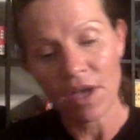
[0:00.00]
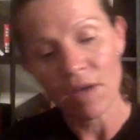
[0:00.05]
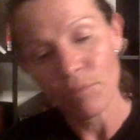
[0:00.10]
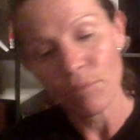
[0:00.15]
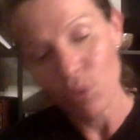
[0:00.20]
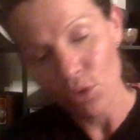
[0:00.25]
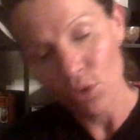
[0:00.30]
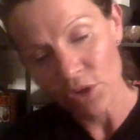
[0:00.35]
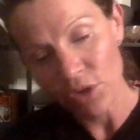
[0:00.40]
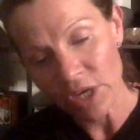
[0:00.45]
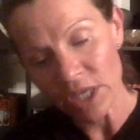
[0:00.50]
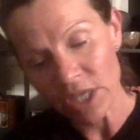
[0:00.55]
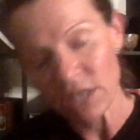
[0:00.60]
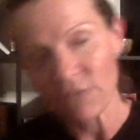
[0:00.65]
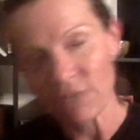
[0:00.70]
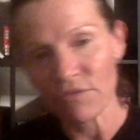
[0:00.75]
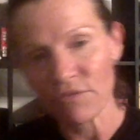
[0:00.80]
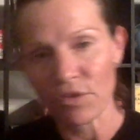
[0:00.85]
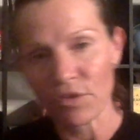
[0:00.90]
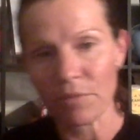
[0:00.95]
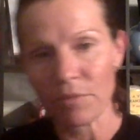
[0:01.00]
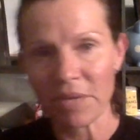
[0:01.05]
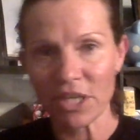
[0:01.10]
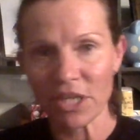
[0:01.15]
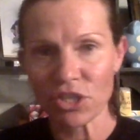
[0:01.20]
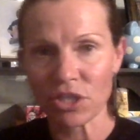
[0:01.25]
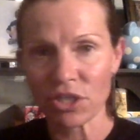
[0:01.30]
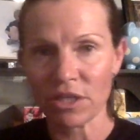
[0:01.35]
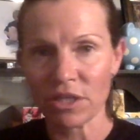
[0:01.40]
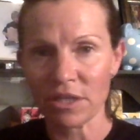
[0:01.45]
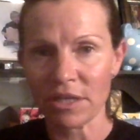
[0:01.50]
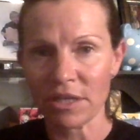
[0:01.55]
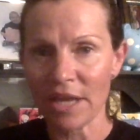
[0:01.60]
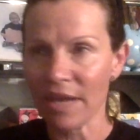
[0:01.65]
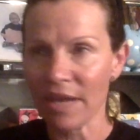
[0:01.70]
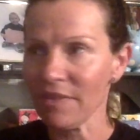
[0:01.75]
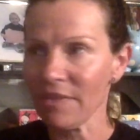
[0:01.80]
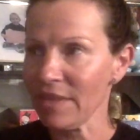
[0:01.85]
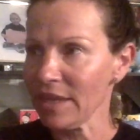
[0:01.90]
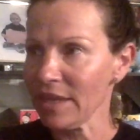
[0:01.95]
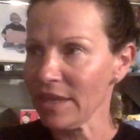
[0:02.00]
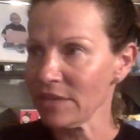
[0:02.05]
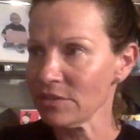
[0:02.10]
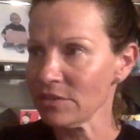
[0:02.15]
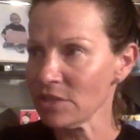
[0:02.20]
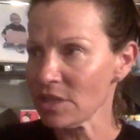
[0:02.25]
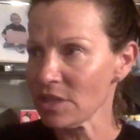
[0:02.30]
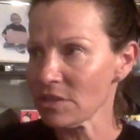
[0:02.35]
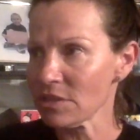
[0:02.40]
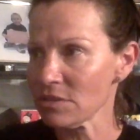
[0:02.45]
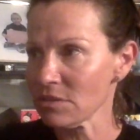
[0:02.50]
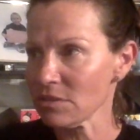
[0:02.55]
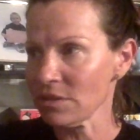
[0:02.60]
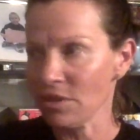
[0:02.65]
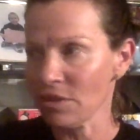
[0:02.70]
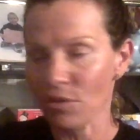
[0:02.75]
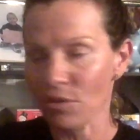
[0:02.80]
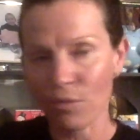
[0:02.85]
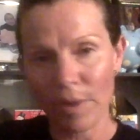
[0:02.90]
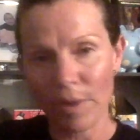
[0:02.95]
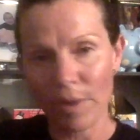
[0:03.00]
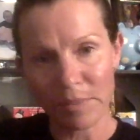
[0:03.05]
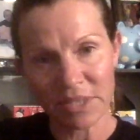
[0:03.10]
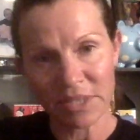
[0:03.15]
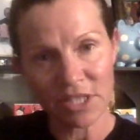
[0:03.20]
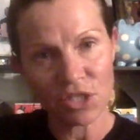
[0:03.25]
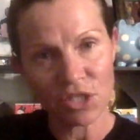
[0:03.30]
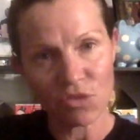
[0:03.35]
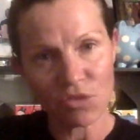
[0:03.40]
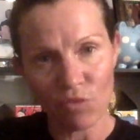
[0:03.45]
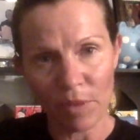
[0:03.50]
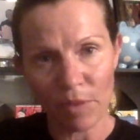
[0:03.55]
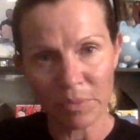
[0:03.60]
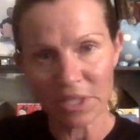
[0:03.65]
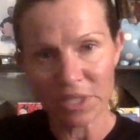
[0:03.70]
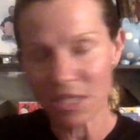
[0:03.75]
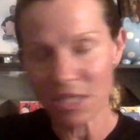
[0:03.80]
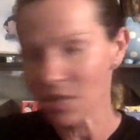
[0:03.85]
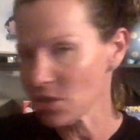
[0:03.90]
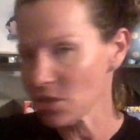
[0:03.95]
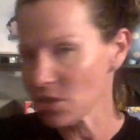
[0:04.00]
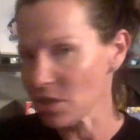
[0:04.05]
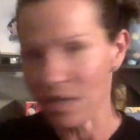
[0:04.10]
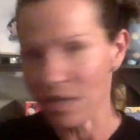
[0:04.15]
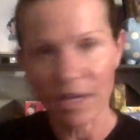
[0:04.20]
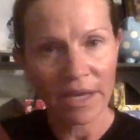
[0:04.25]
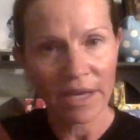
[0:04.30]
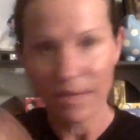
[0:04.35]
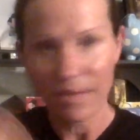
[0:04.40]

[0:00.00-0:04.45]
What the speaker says: pouring in information and then just repetition.